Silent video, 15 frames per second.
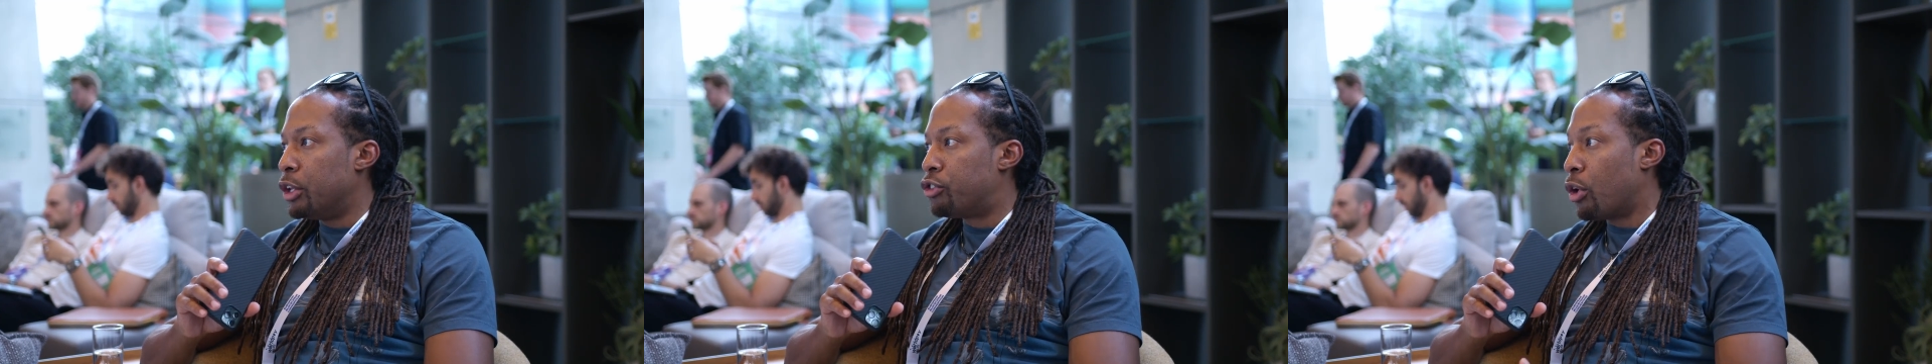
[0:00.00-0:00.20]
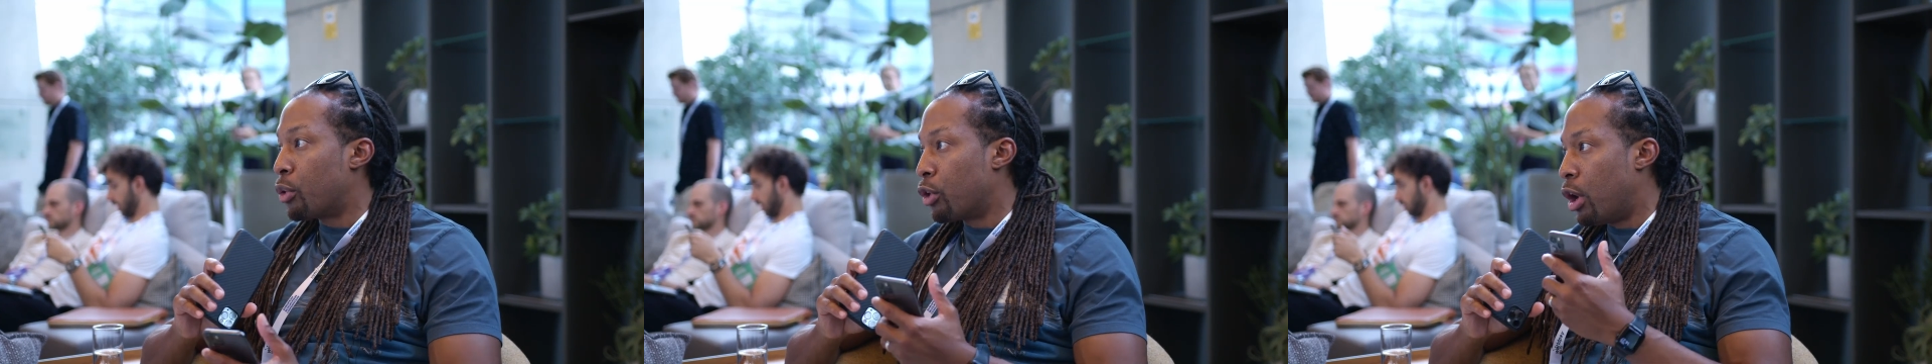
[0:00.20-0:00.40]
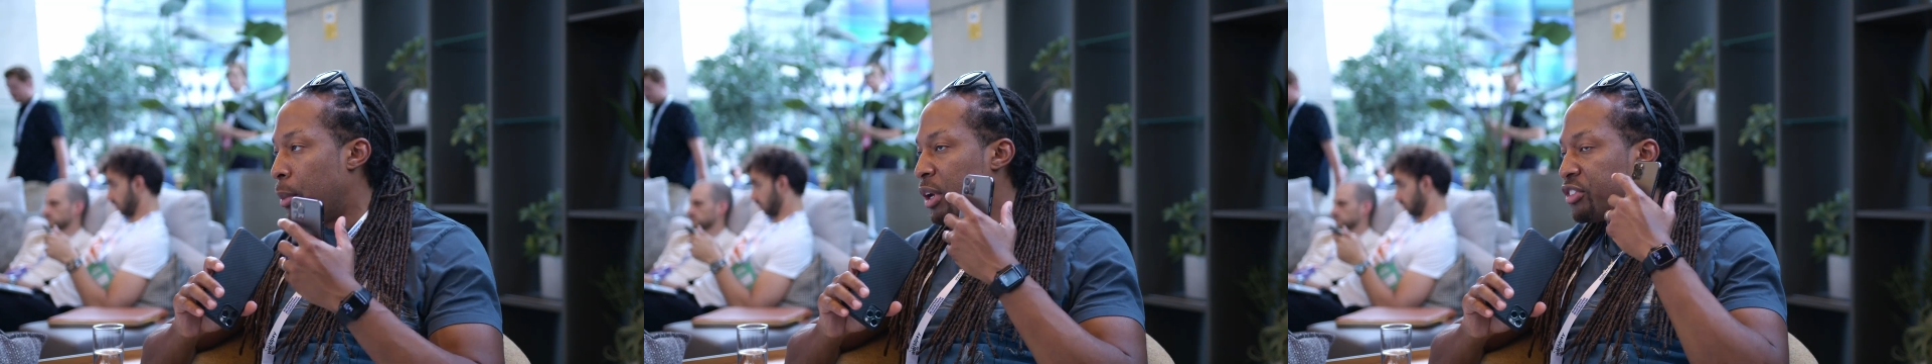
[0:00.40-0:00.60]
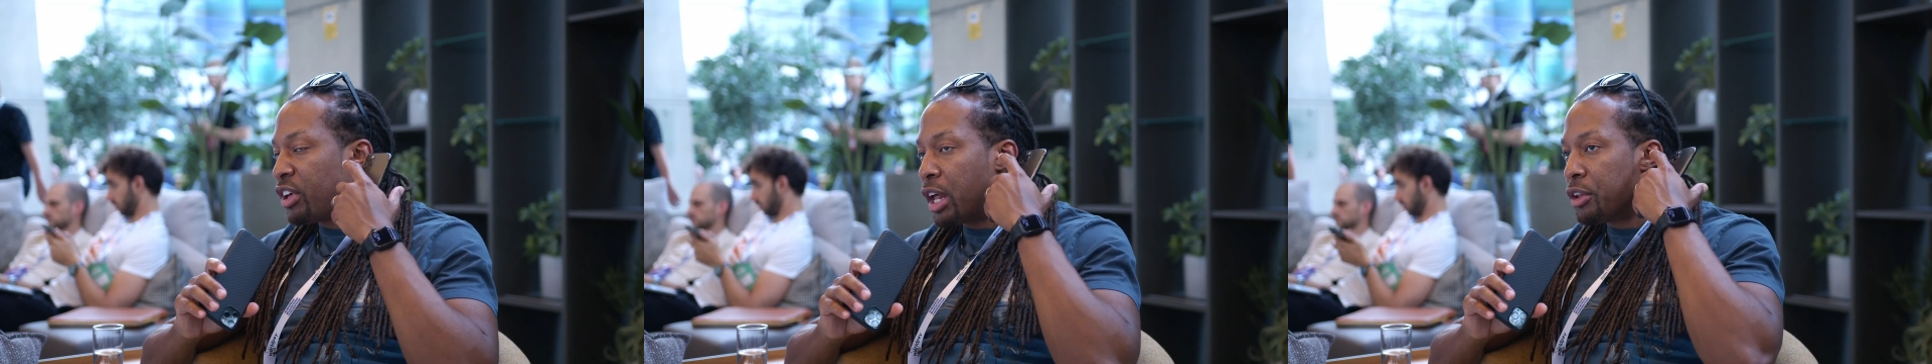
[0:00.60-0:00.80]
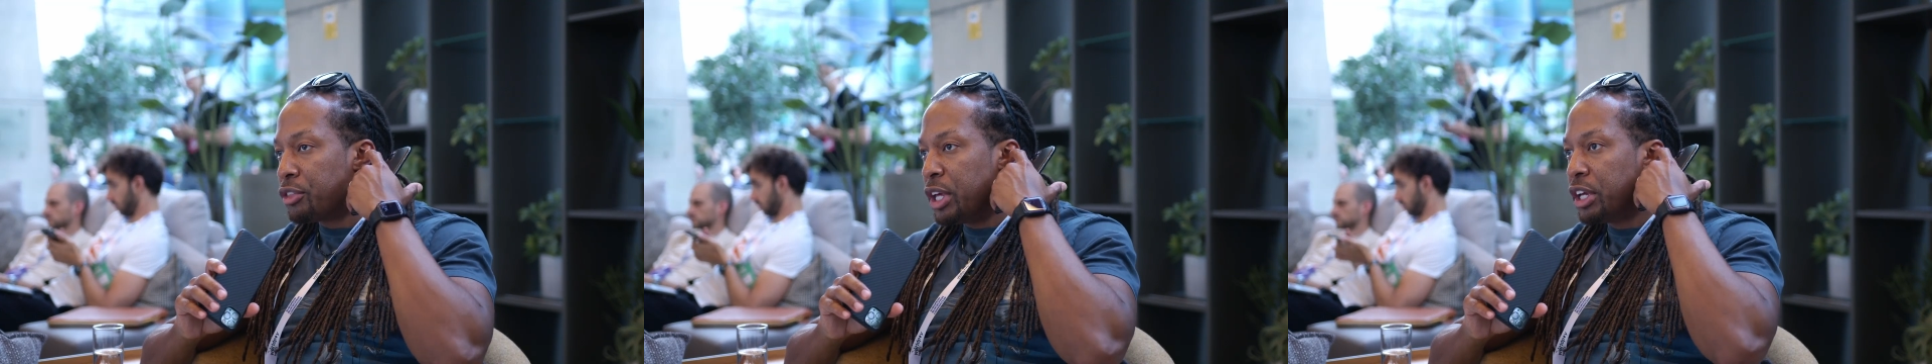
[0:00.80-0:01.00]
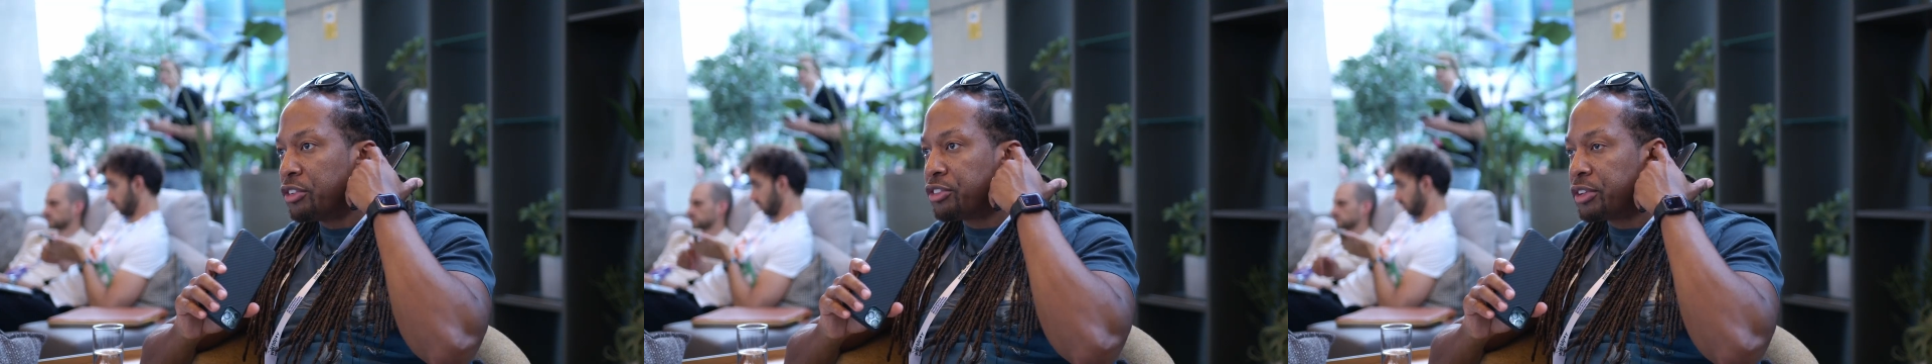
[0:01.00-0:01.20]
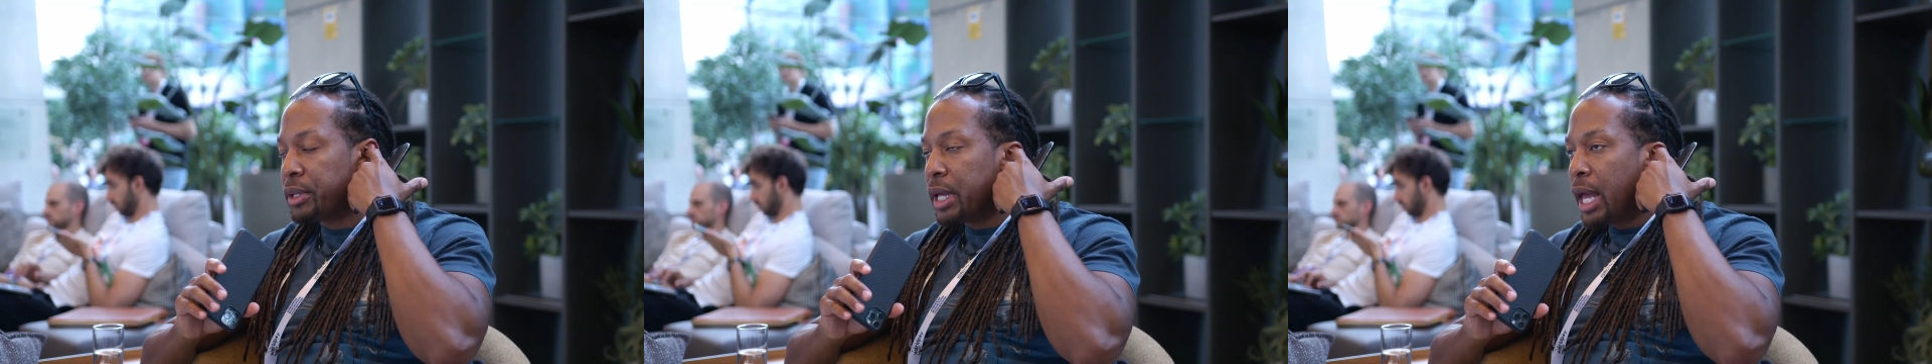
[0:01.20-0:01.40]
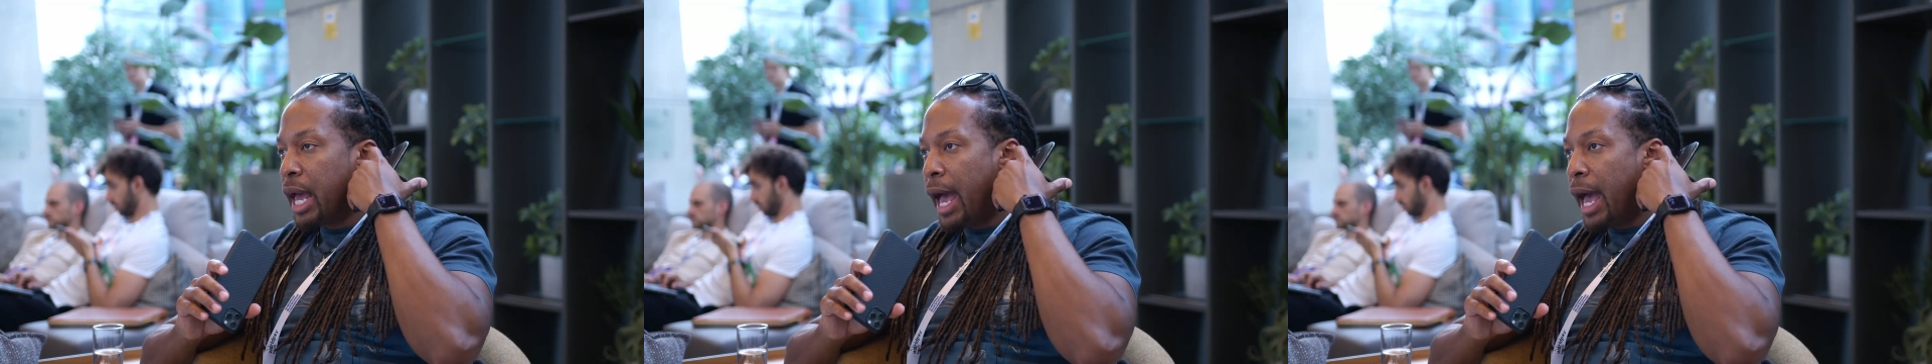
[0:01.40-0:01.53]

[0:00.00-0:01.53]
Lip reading: tokenomics side of things.